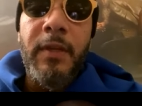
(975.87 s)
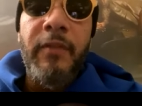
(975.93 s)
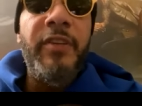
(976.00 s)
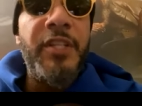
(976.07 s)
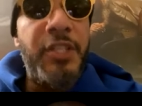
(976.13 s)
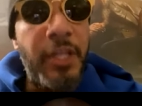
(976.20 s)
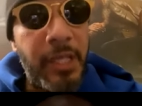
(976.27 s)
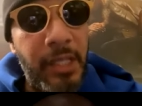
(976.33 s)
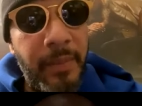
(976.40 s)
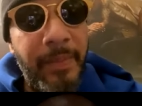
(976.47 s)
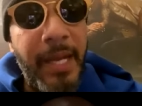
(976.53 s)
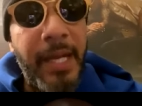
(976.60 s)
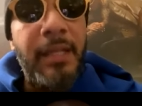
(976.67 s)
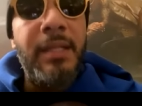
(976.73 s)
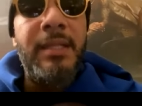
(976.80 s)
Virginia
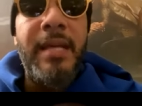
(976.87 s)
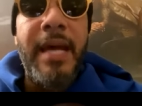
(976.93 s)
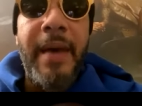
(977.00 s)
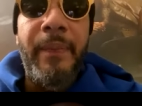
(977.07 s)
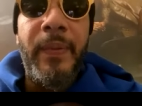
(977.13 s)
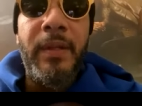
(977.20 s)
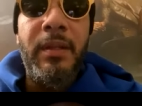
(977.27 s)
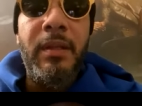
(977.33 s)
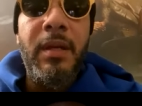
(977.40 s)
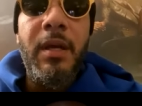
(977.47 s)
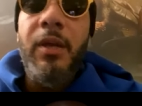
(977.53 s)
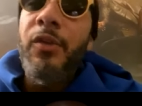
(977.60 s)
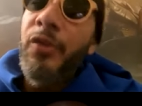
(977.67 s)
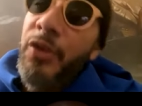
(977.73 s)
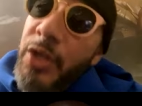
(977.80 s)
made this happen.
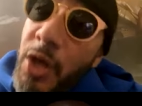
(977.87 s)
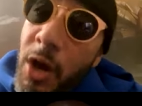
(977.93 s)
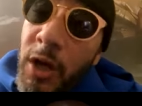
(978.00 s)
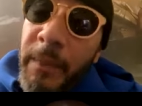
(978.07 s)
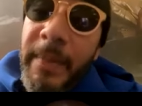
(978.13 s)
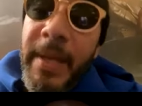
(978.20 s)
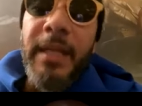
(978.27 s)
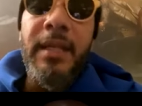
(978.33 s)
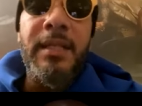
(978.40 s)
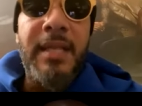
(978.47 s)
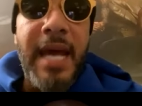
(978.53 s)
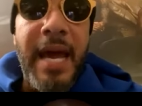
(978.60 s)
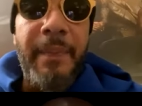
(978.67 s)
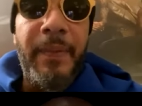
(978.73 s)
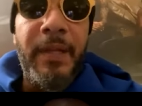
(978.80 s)
New York made this
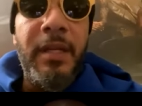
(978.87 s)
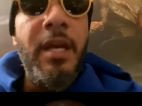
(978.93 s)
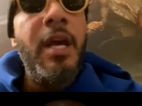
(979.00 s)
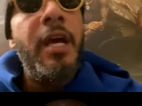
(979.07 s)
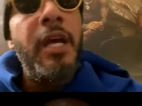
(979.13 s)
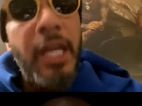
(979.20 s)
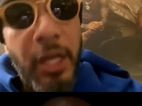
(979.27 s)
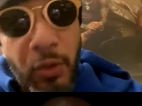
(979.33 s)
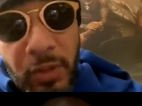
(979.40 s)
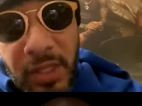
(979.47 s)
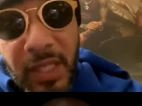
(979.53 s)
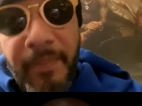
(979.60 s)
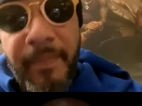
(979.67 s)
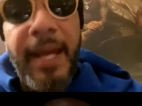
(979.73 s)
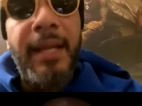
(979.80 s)
happen.
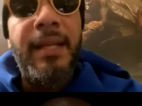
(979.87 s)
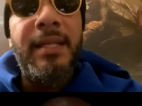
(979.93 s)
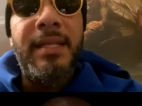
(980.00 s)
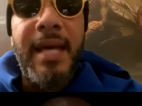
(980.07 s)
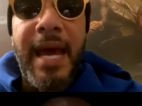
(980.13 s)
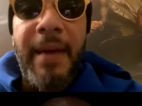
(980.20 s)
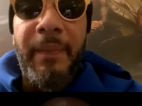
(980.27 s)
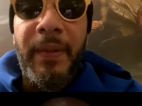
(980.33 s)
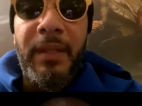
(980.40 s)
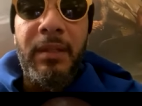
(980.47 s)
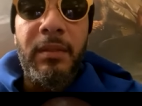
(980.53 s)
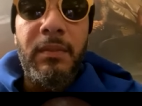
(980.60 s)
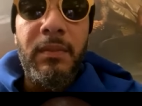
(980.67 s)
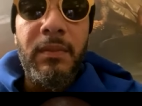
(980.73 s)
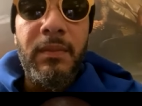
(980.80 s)
Houston made this happen.
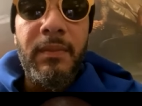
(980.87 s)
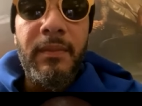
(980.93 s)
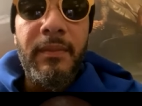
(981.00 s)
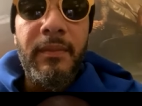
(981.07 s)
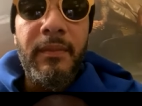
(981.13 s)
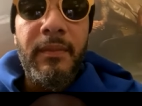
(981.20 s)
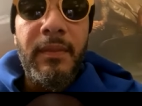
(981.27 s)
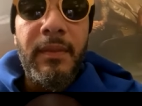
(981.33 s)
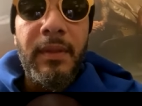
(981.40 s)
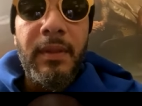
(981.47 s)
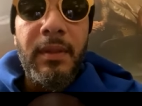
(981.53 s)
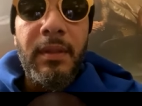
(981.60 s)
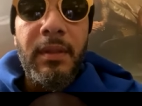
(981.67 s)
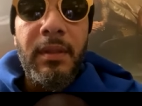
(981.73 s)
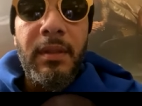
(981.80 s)
And we
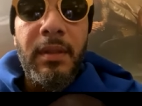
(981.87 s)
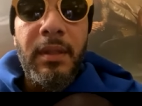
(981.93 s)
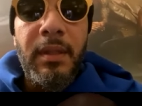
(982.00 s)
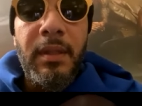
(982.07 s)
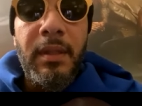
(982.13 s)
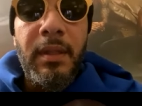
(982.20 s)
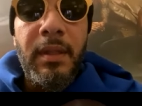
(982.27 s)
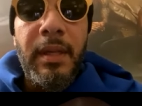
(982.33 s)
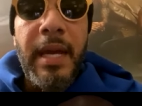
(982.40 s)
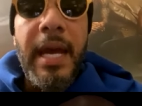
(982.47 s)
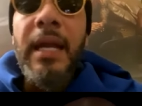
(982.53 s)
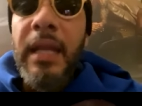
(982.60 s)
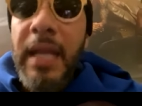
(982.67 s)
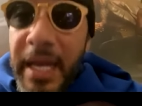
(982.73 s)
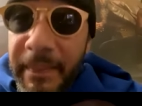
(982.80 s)
here.
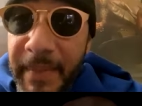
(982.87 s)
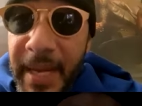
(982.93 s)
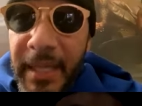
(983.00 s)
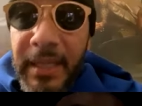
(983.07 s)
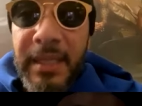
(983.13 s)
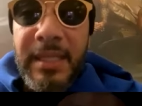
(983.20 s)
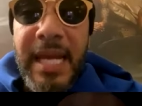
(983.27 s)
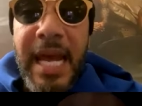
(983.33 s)
LA made this